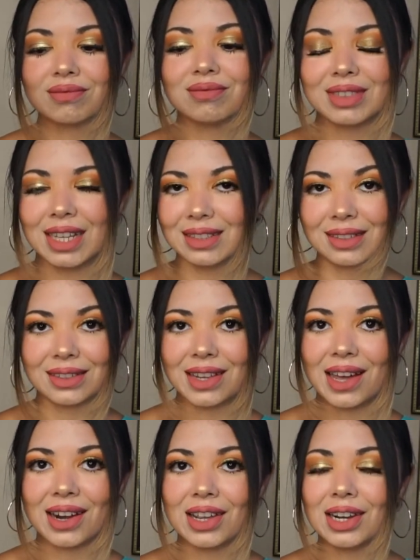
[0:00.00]
This is
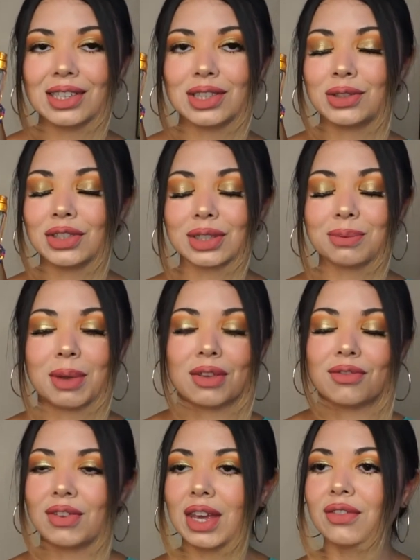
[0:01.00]
it, and it's just my
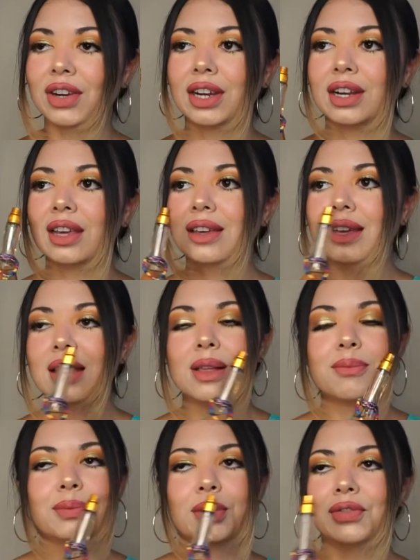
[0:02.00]
favorite
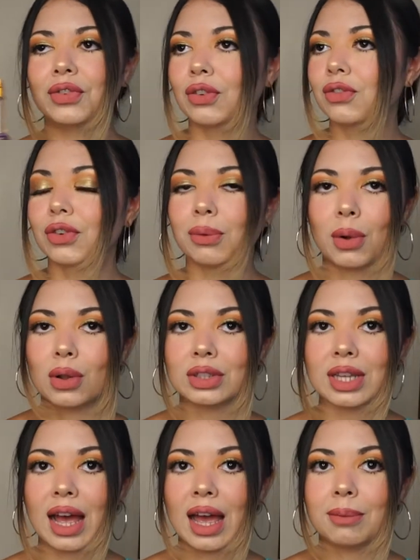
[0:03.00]
perfume from all
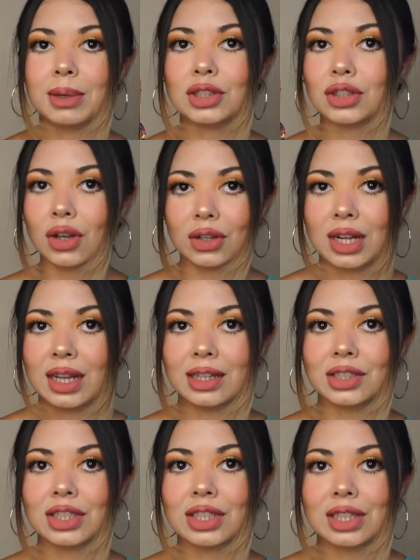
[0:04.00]
time. It's so
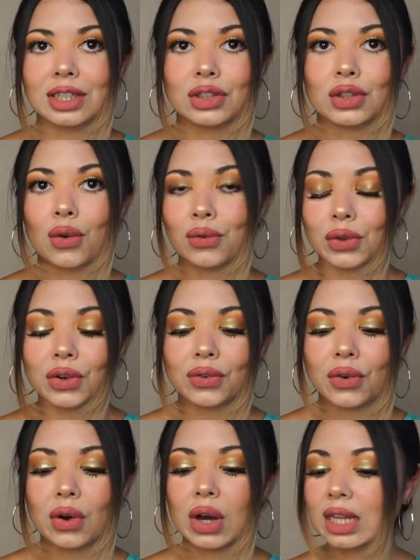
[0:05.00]
delicious, it's so
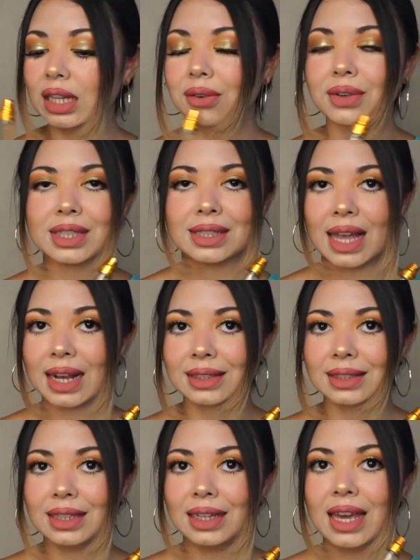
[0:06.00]
beautiful, a little bit
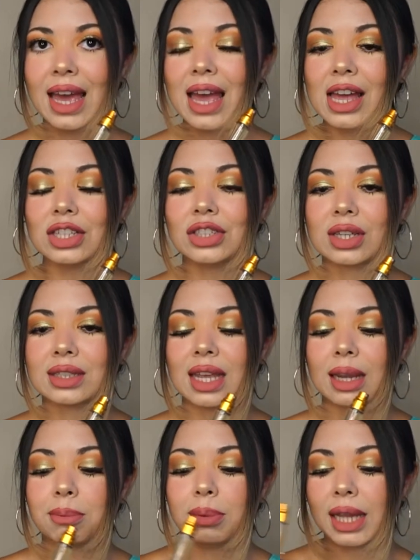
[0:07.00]
sexy, and just
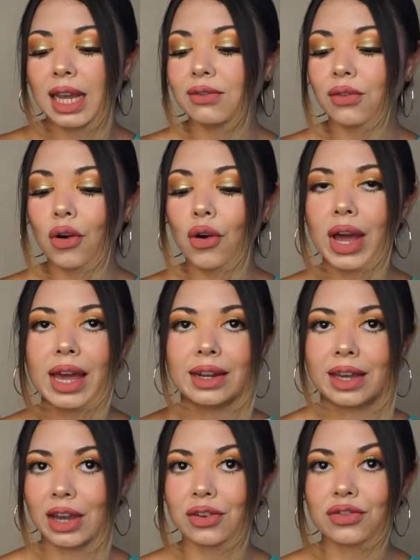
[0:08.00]
like playful
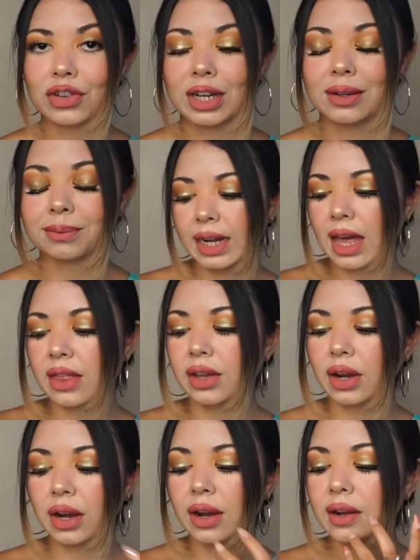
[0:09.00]
and carefree.
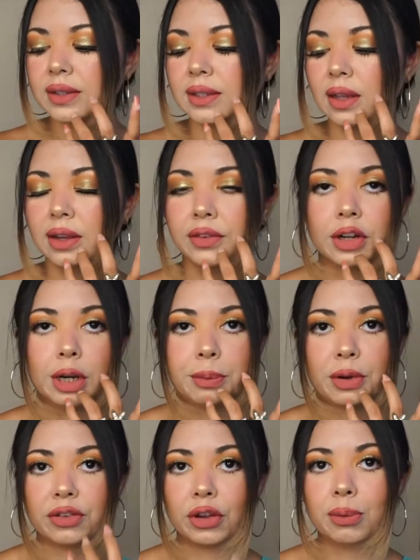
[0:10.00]
Another celebrity
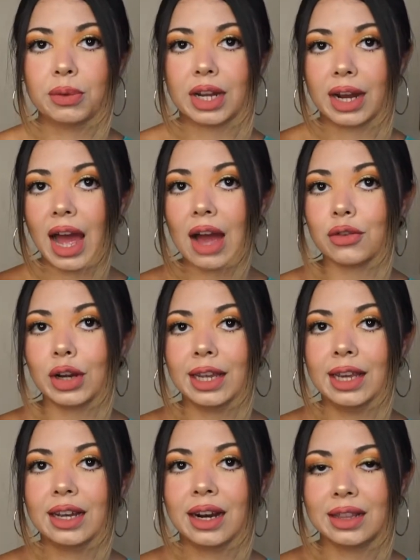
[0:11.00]
perfume that I have right
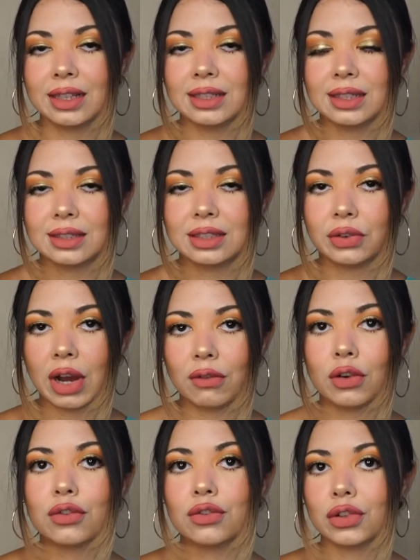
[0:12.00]
here, this is
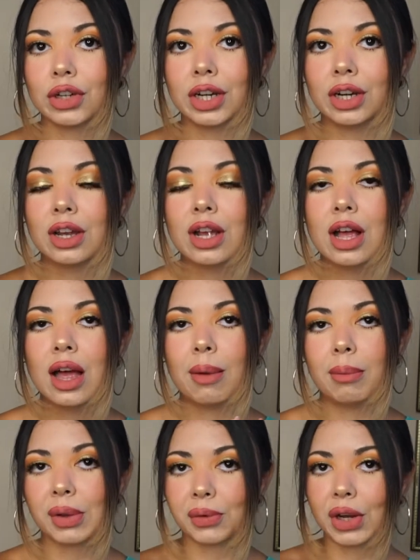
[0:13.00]
Rebel Fleur
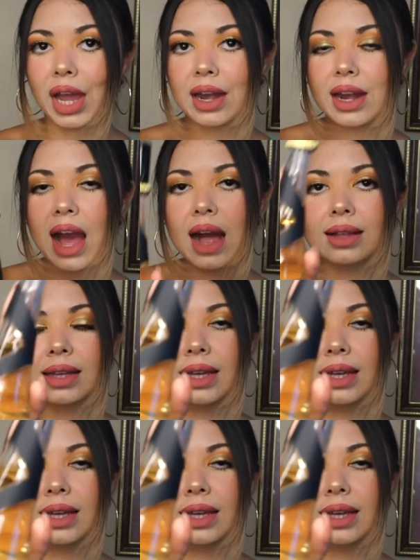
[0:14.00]
by Rihanna,